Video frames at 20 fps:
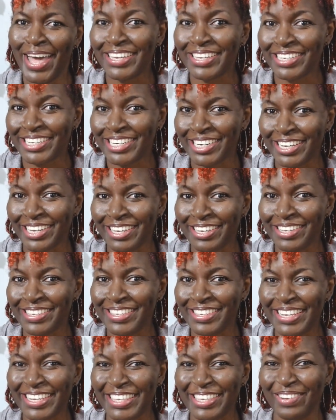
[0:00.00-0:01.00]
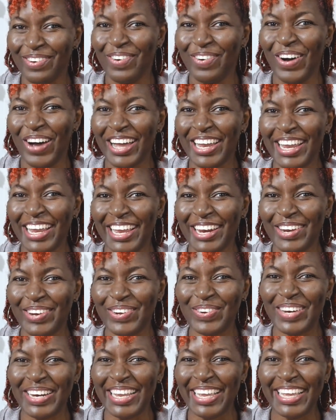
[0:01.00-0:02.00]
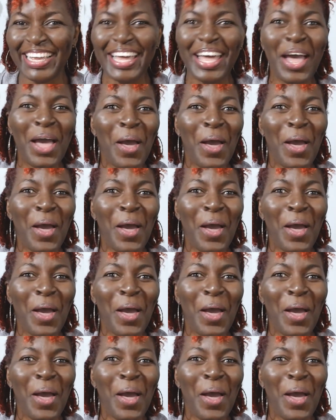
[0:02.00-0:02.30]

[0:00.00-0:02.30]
She is the one and only